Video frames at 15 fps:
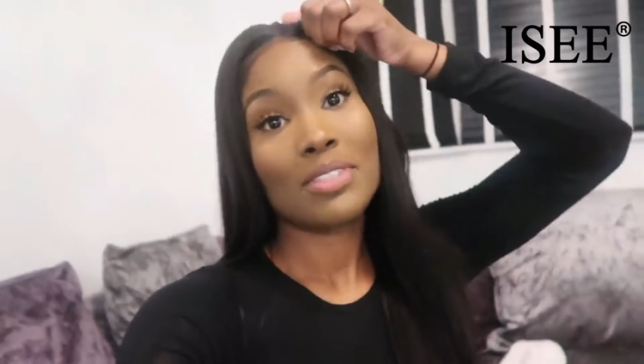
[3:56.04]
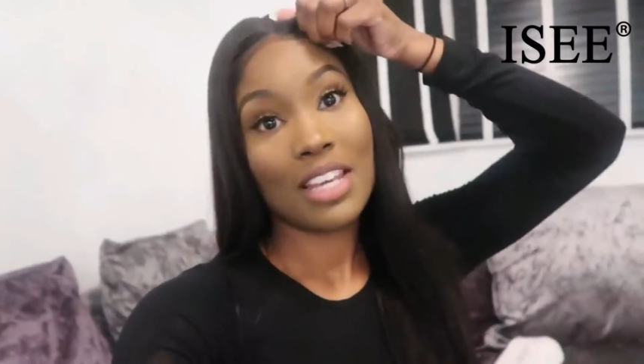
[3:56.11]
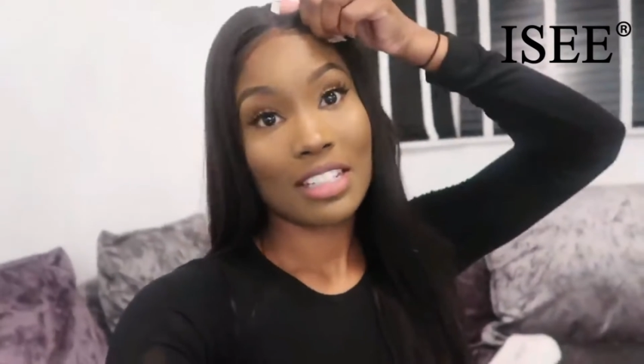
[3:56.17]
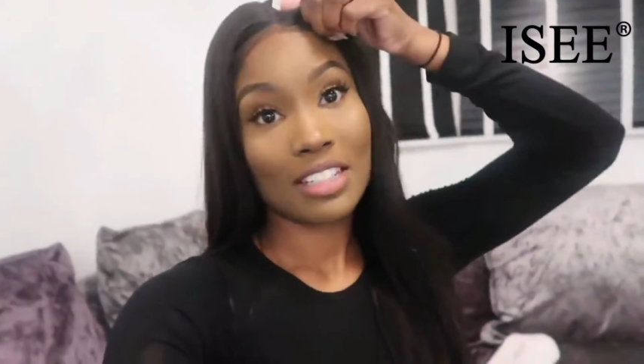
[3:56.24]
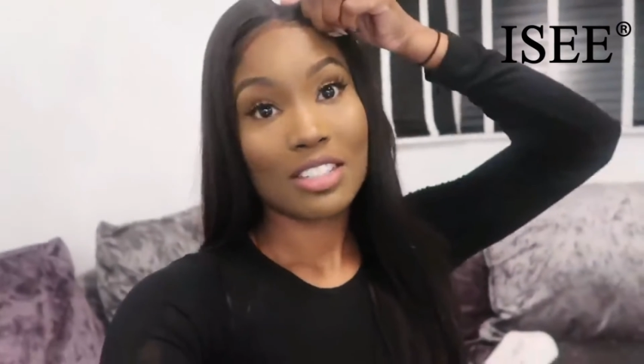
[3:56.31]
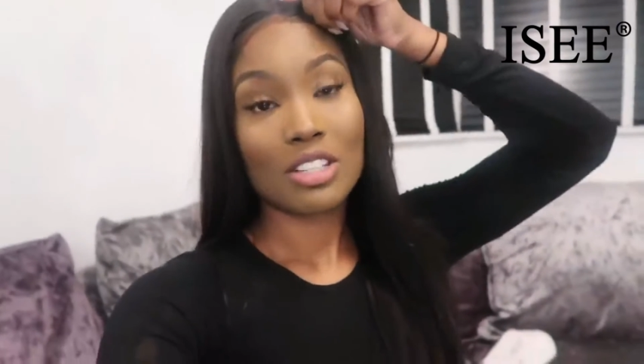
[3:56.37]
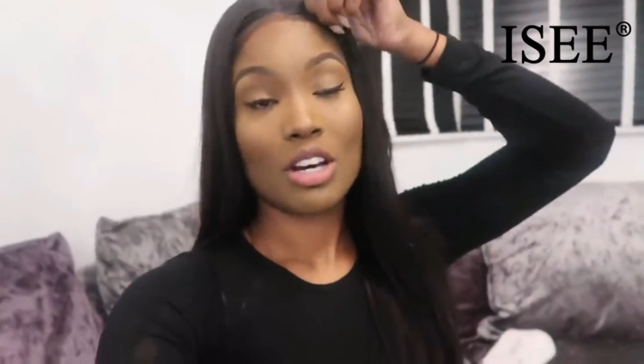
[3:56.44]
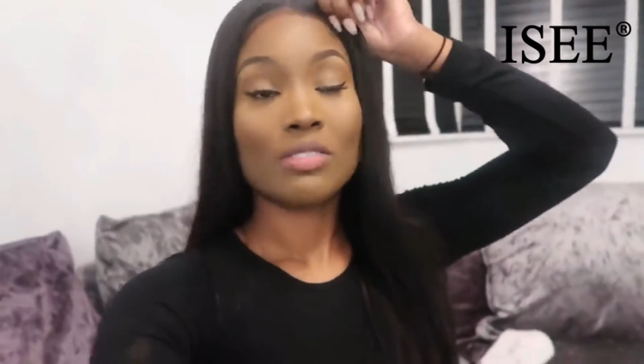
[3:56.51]

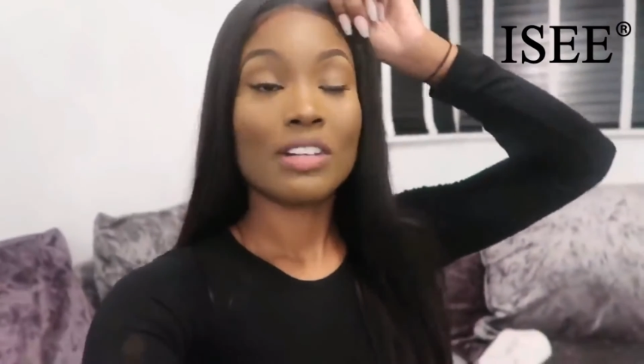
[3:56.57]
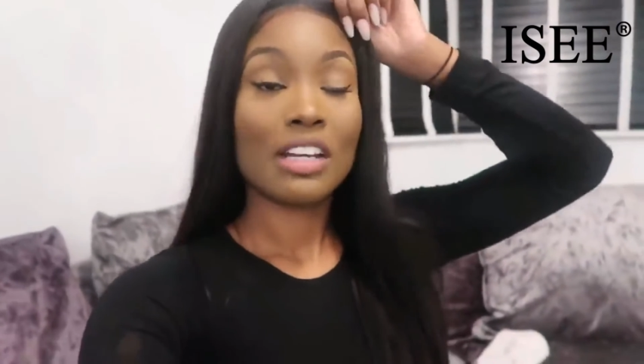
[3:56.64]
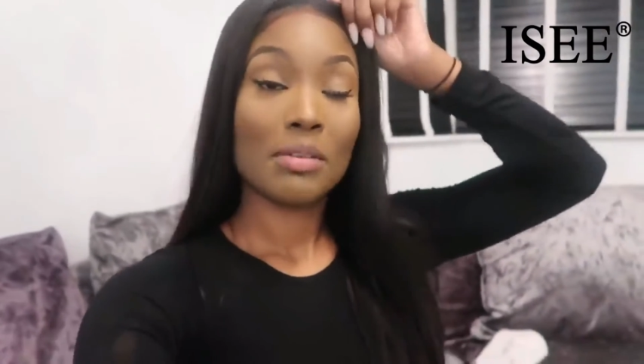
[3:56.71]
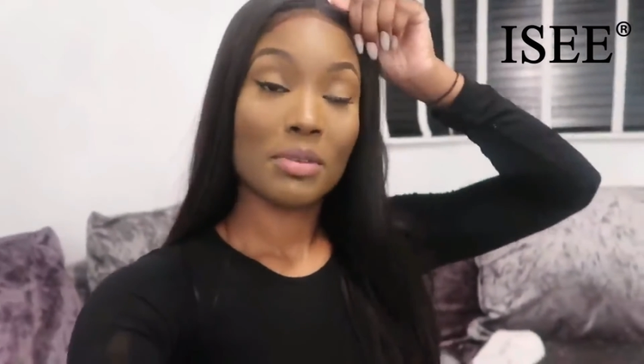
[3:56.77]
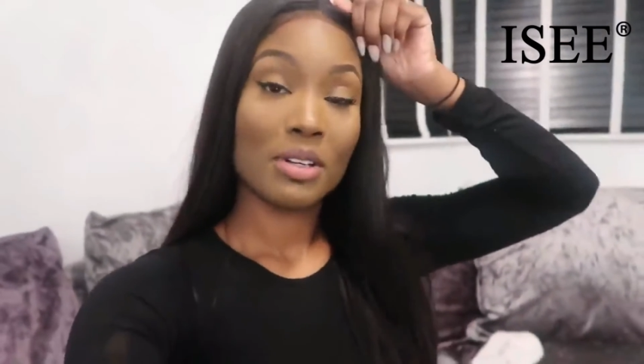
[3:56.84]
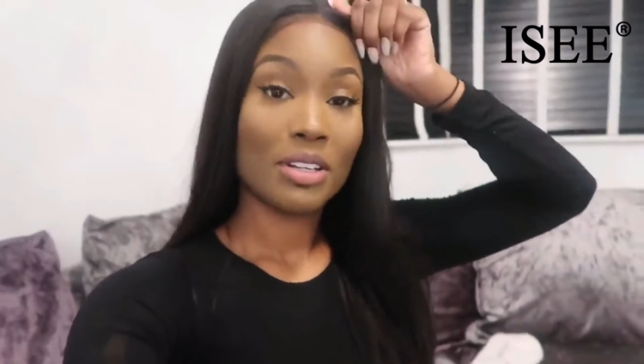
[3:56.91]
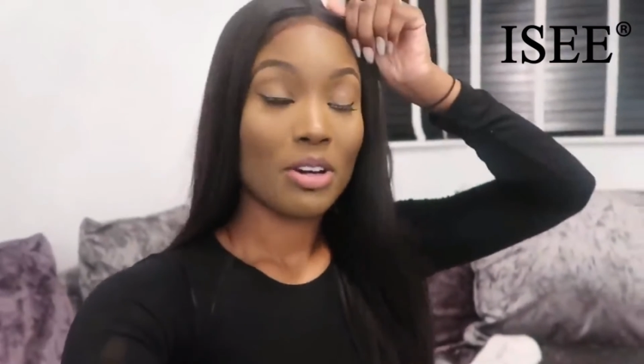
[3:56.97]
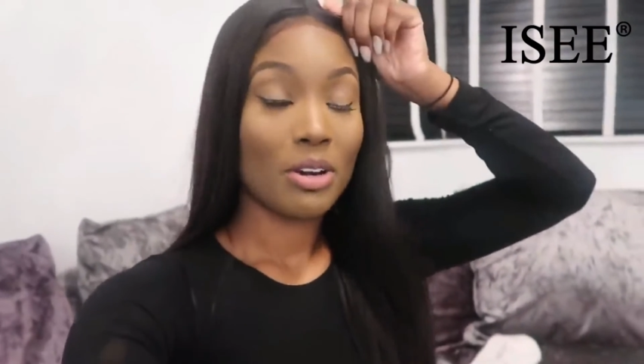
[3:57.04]
take this off and
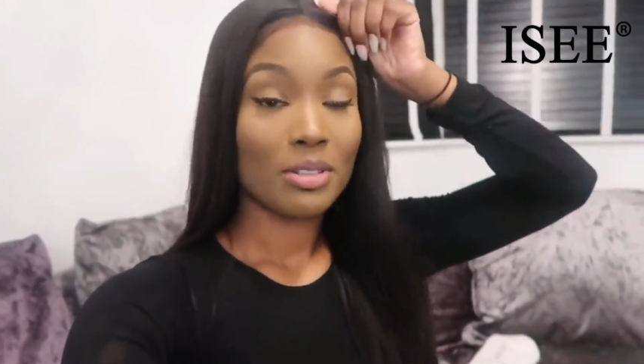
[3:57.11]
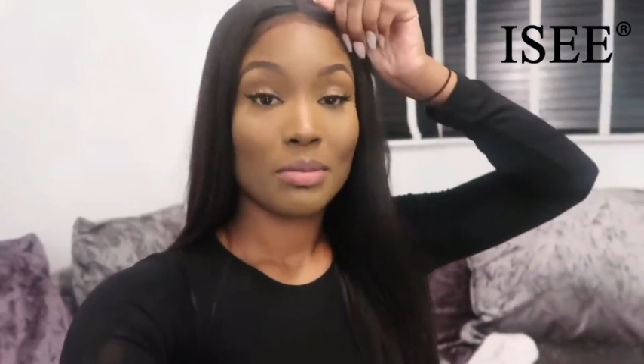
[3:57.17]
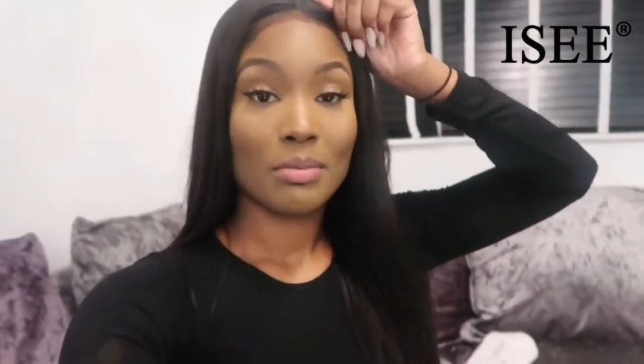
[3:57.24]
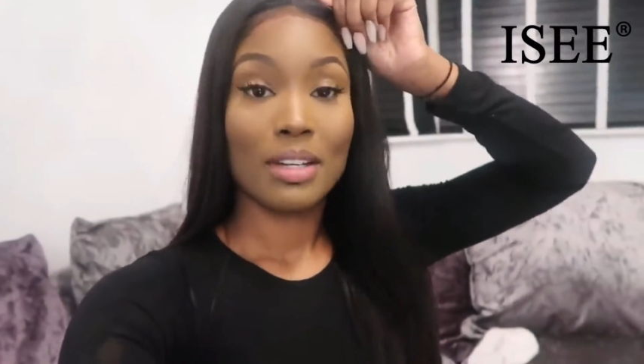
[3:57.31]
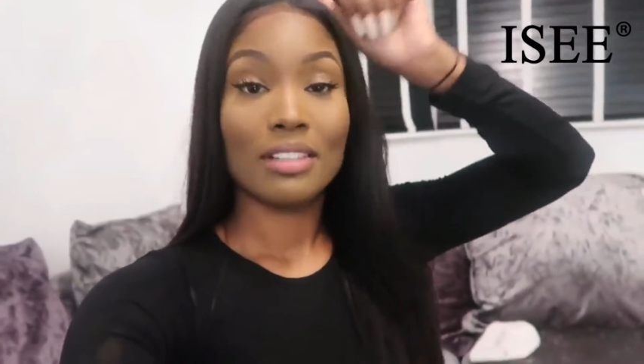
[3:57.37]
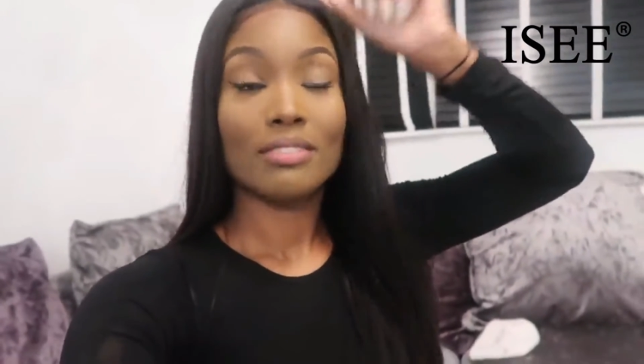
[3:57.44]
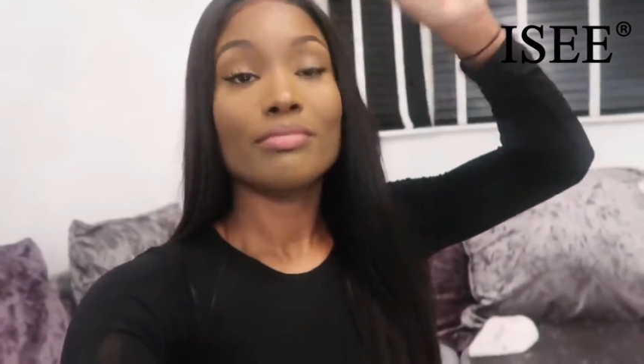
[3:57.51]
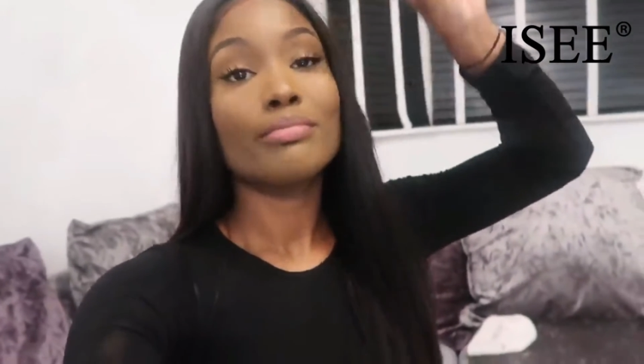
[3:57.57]
i'm gonna go
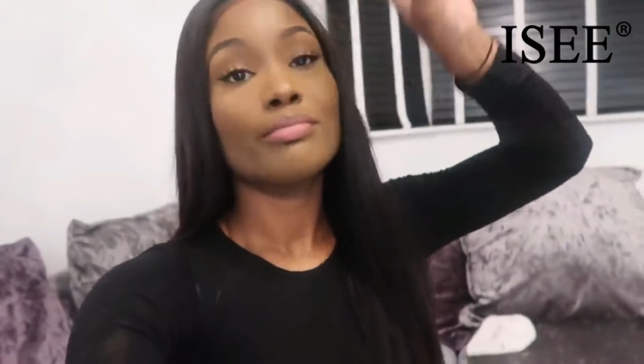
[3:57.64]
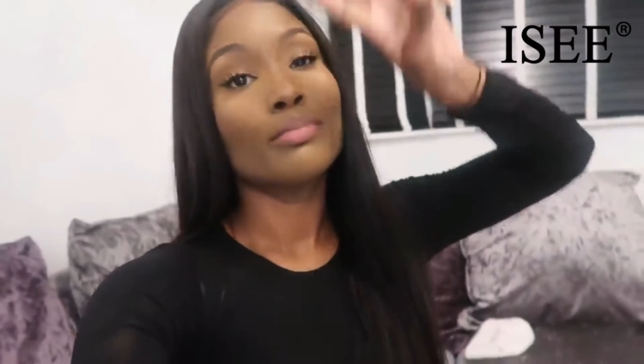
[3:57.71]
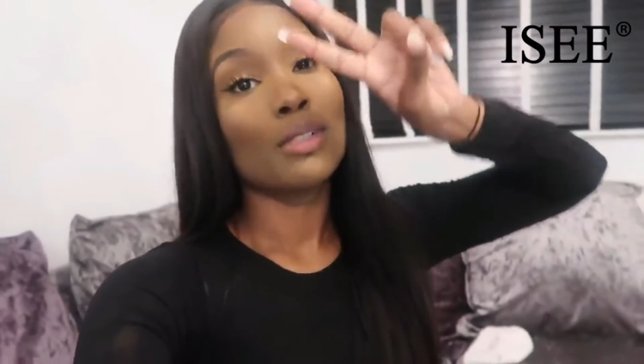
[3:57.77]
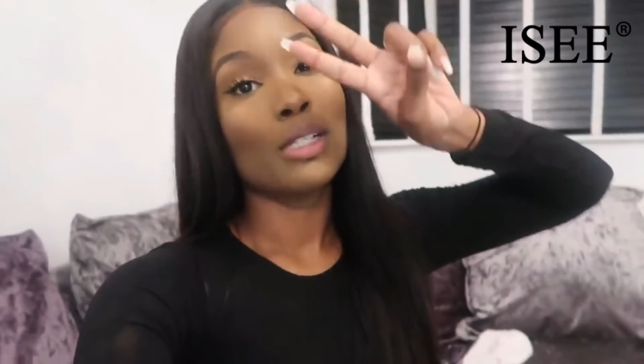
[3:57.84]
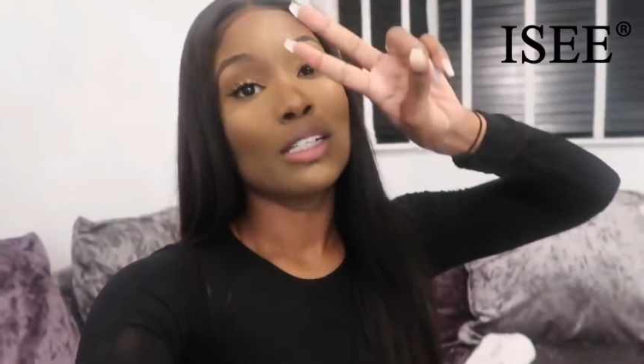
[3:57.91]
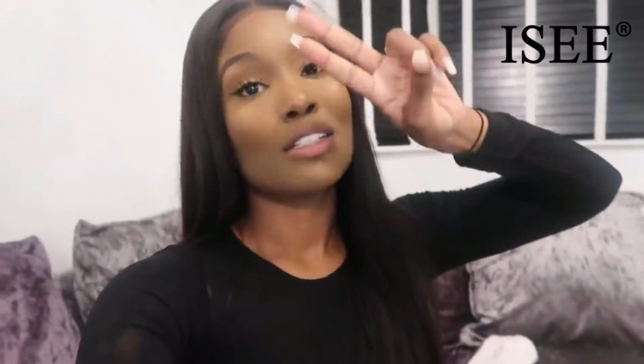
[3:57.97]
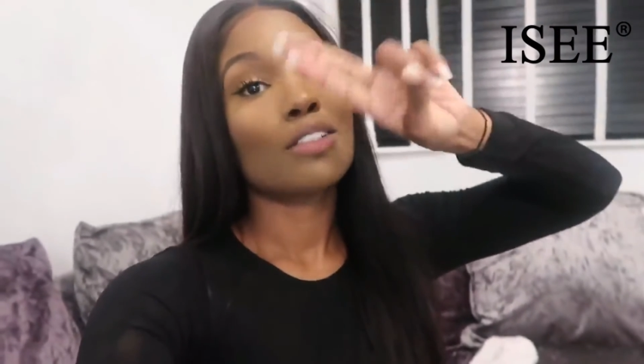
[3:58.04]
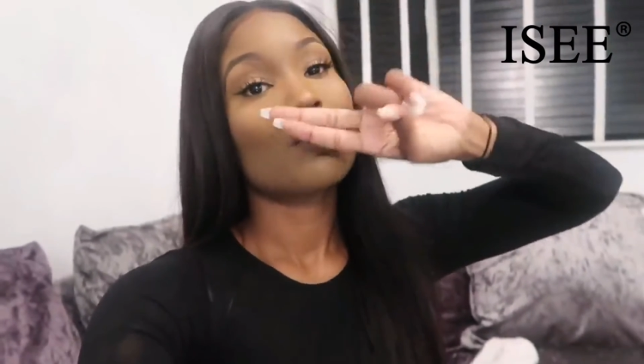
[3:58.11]
to bed
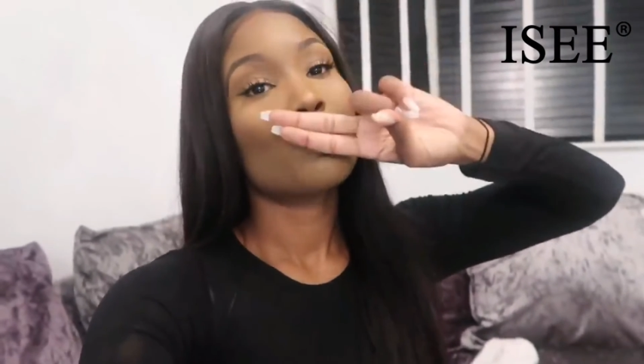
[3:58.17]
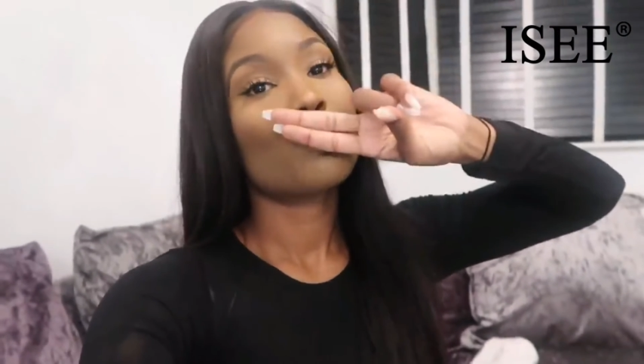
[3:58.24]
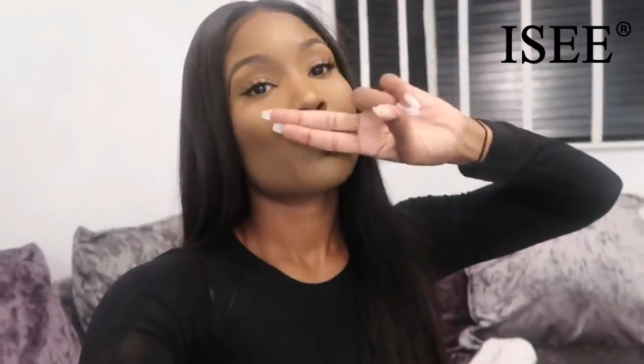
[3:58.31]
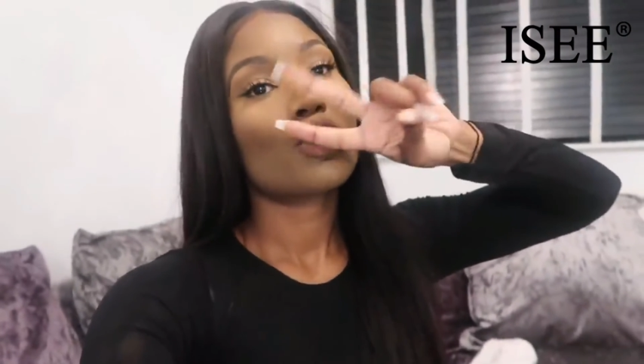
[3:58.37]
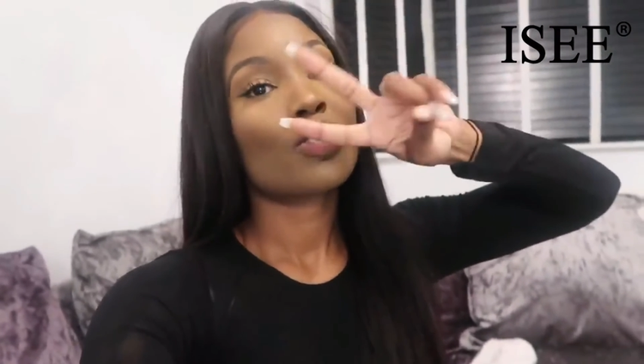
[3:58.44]
peace